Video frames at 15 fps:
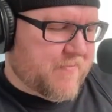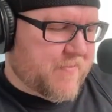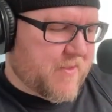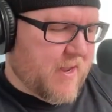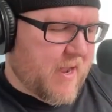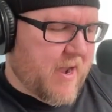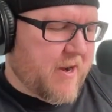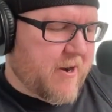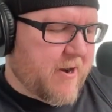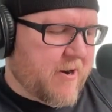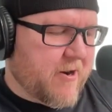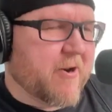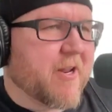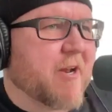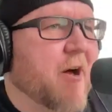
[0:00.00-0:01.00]
I
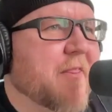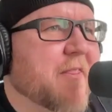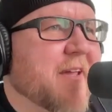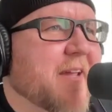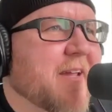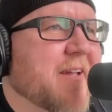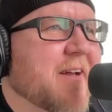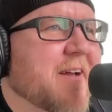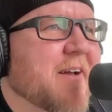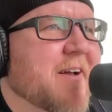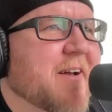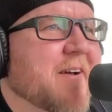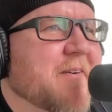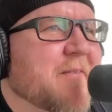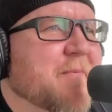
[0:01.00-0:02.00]
heard it on the
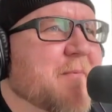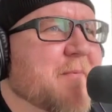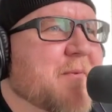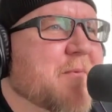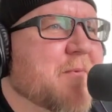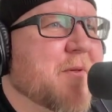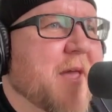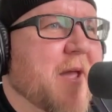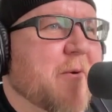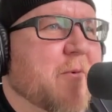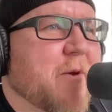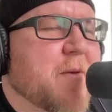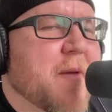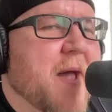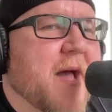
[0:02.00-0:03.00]
when they
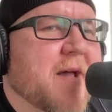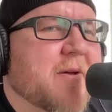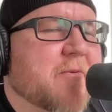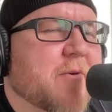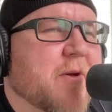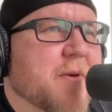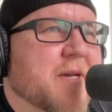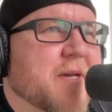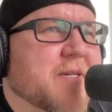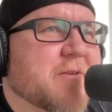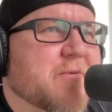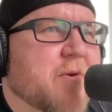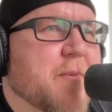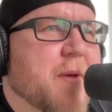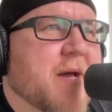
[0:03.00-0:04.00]
remixed and
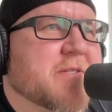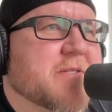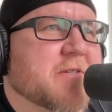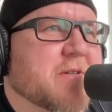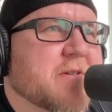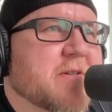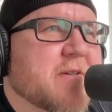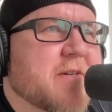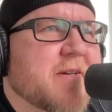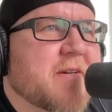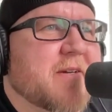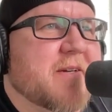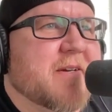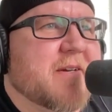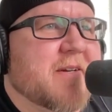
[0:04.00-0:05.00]
remastered,
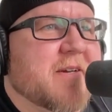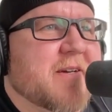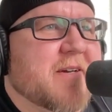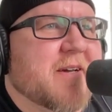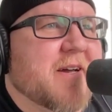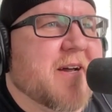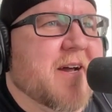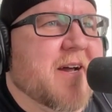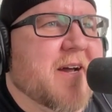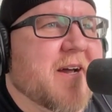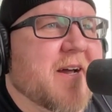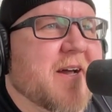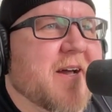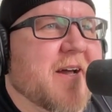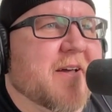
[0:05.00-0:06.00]

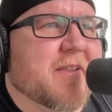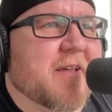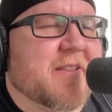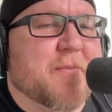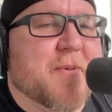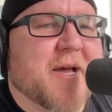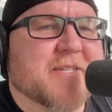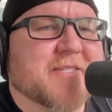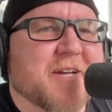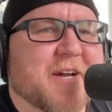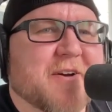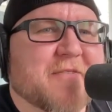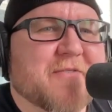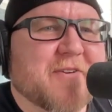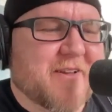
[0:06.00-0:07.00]
like the best
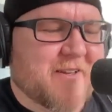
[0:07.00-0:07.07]
of.